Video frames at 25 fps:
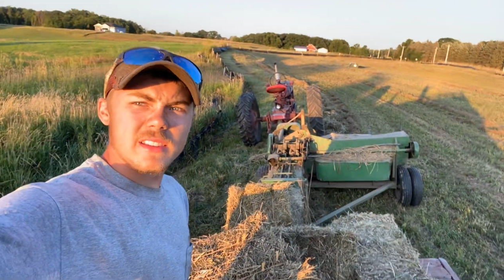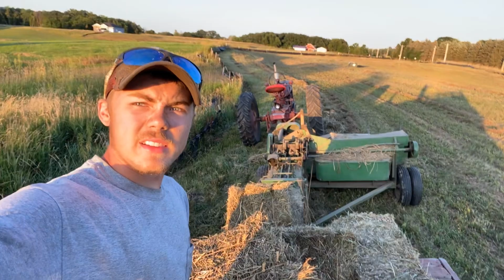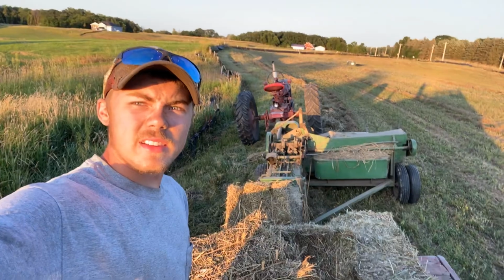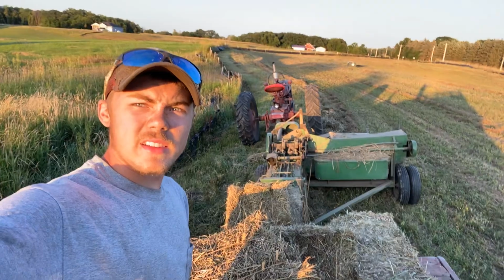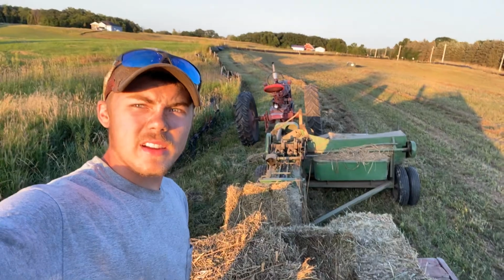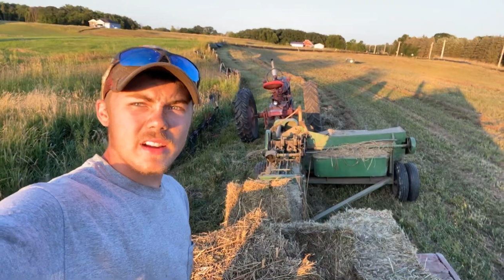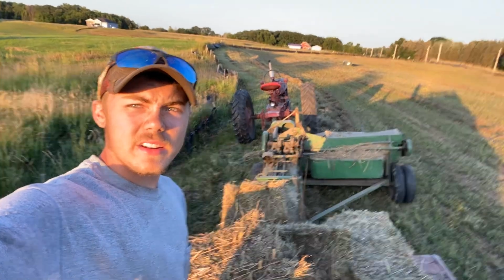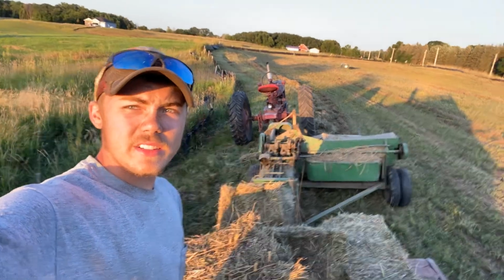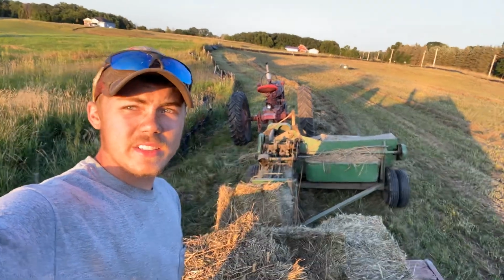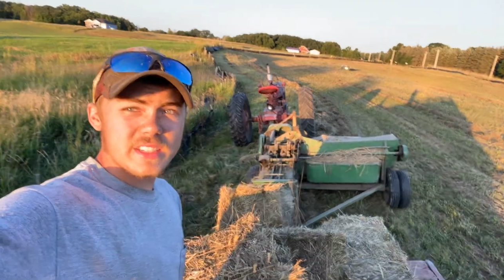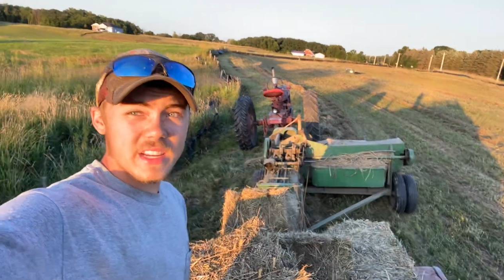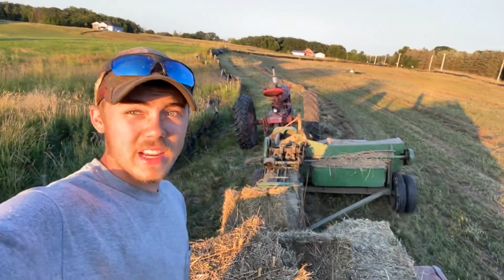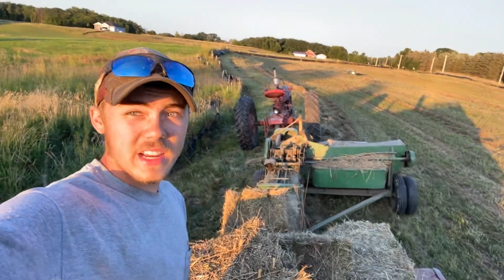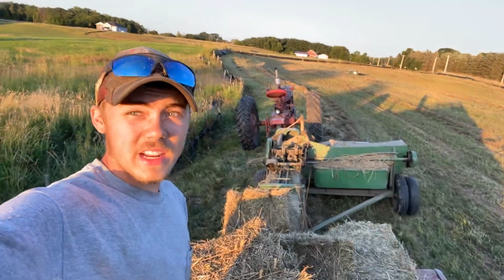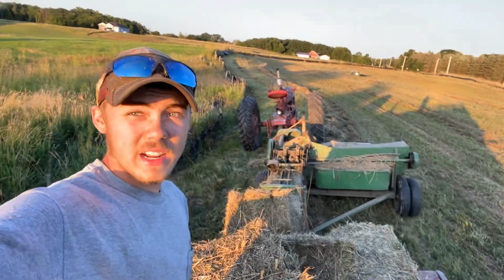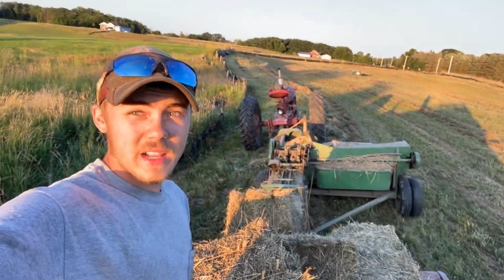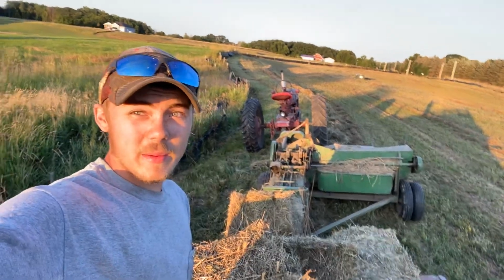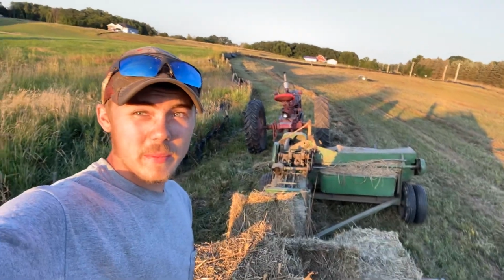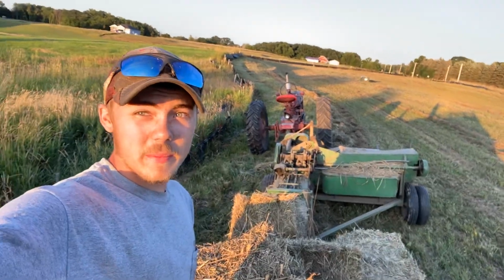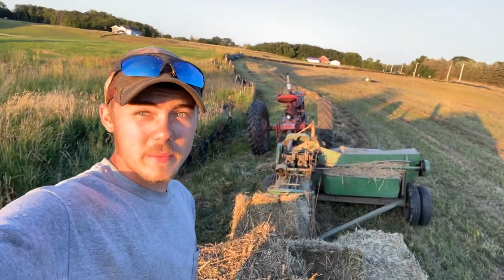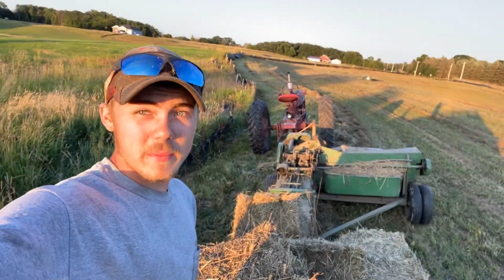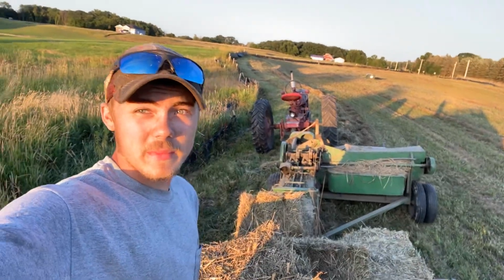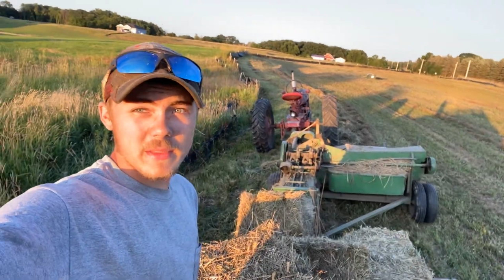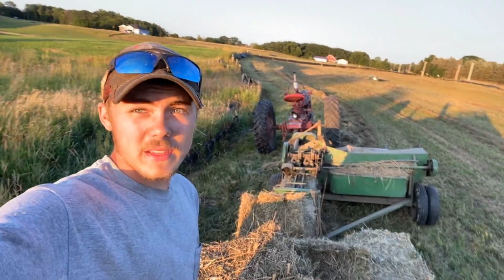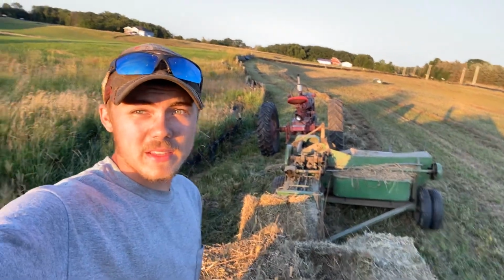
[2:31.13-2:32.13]
see our setup.
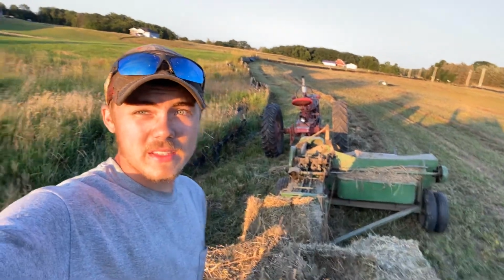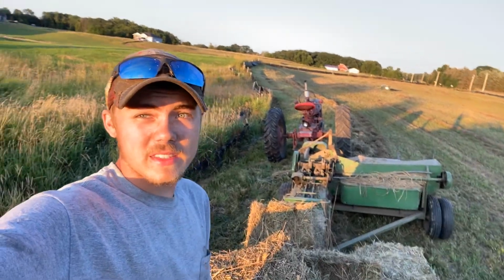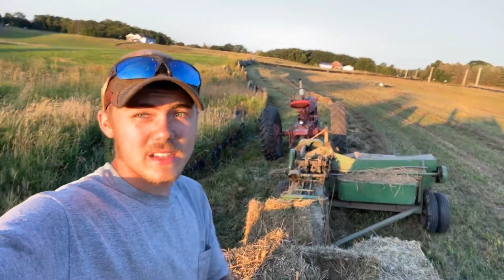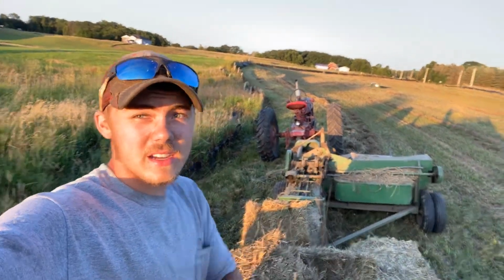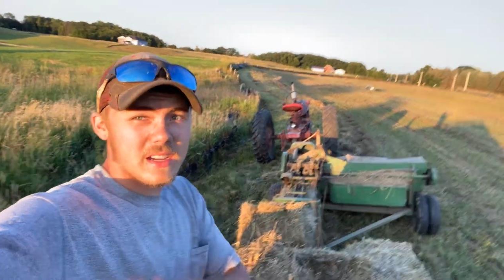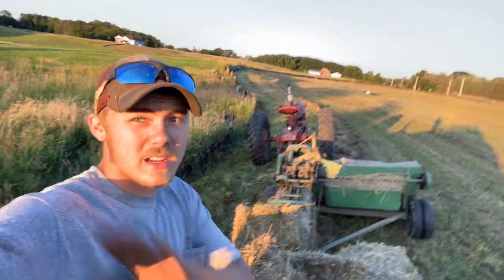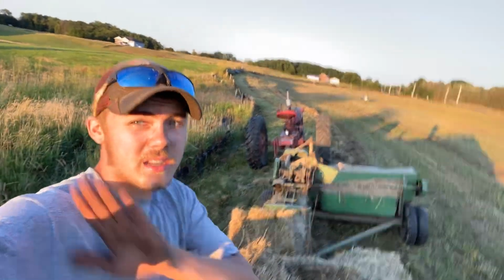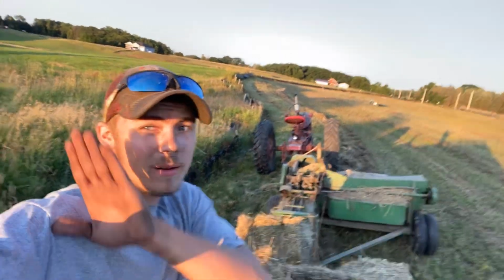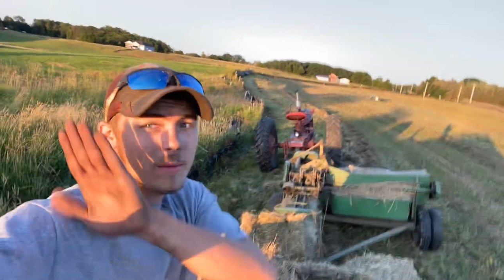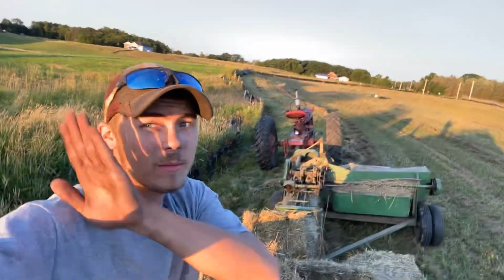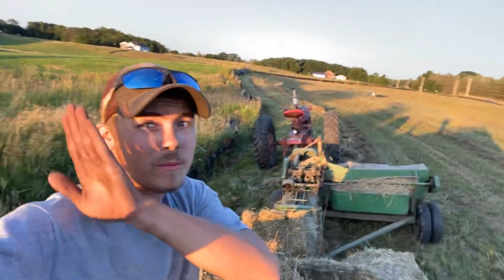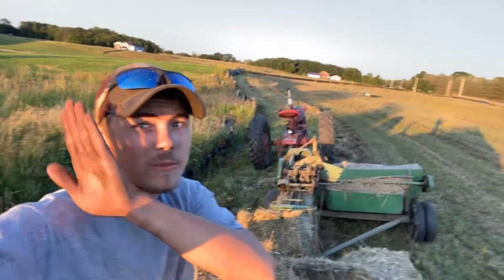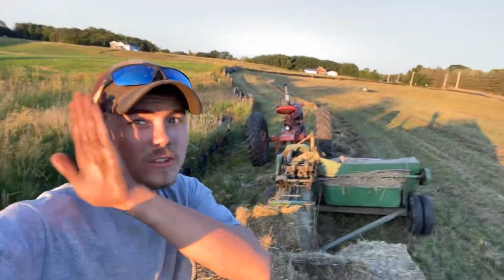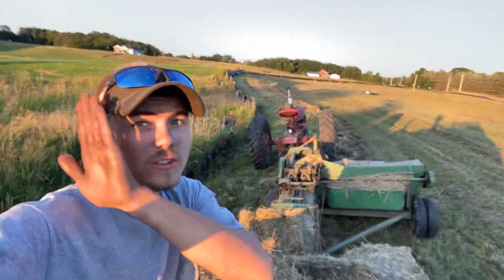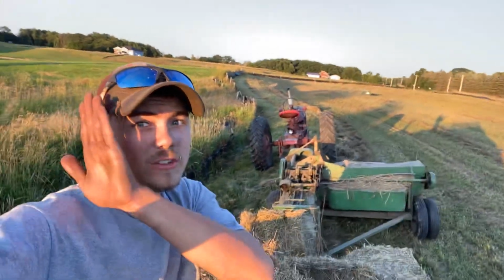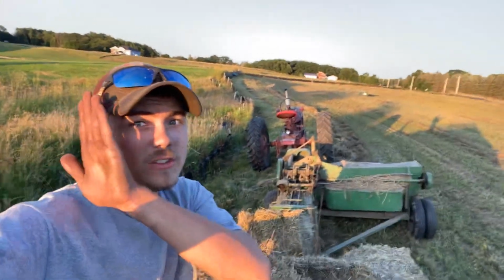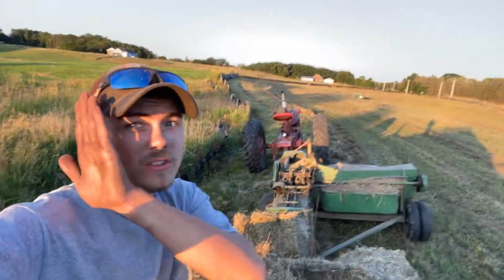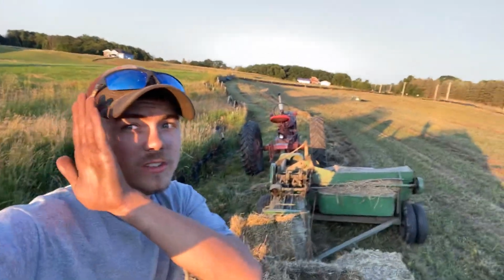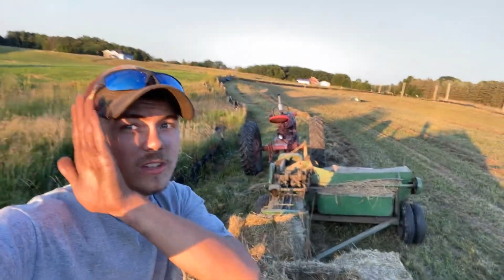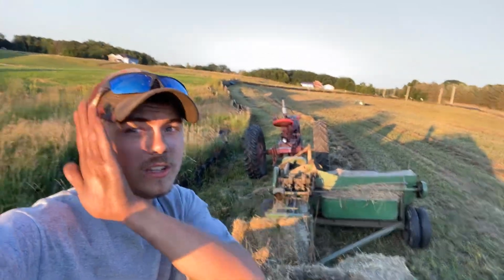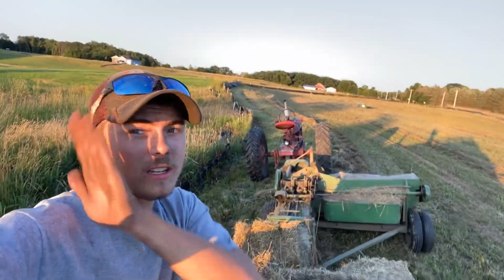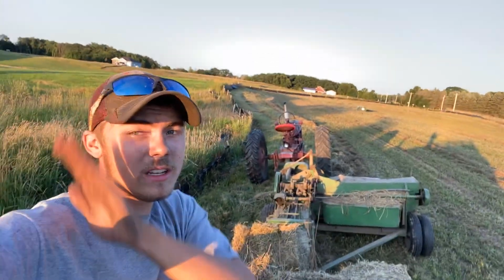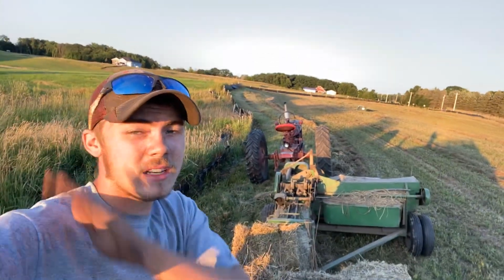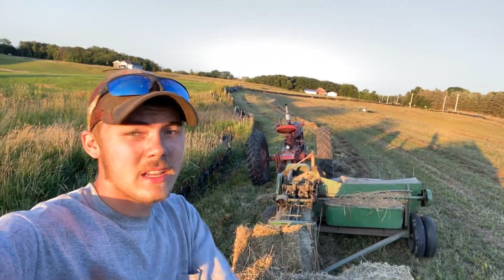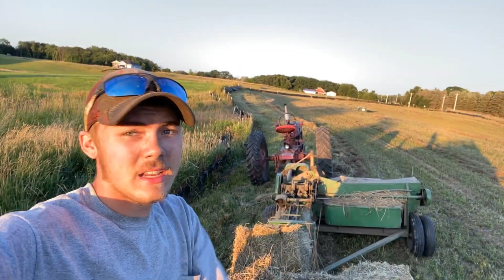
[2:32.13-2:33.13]
The sun, Mr.
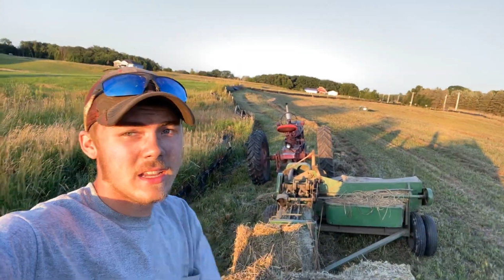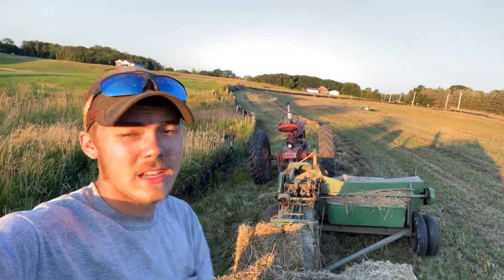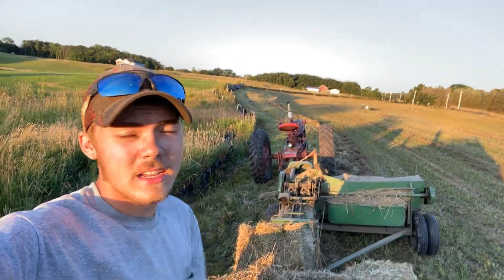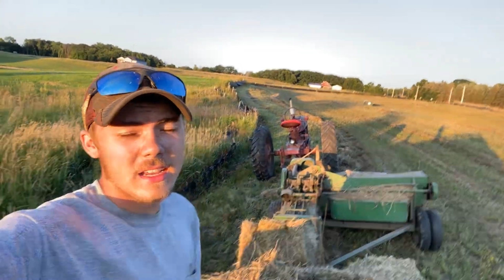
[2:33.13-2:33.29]
Sun.